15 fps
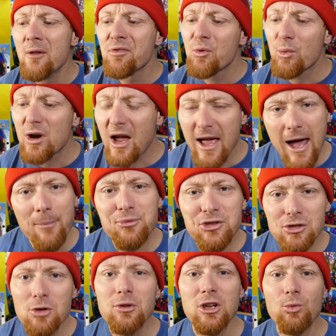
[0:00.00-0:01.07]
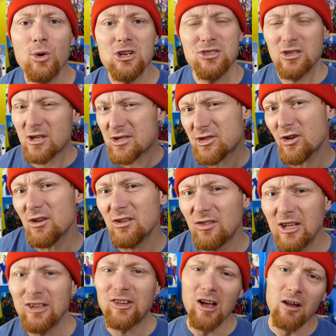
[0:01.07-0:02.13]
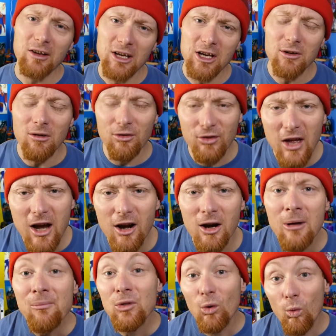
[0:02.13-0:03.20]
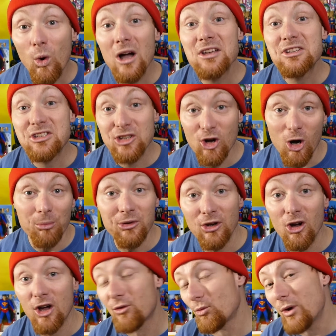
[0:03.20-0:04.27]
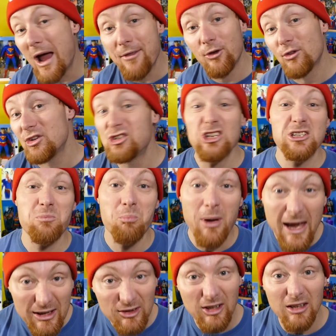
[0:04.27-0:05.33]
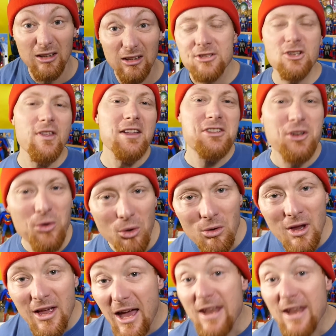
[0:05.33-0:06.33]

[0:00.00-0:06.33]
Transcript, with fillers: when I absolutely wish that a certain detail here or there was sculpted on rather than just painted. So that's cool.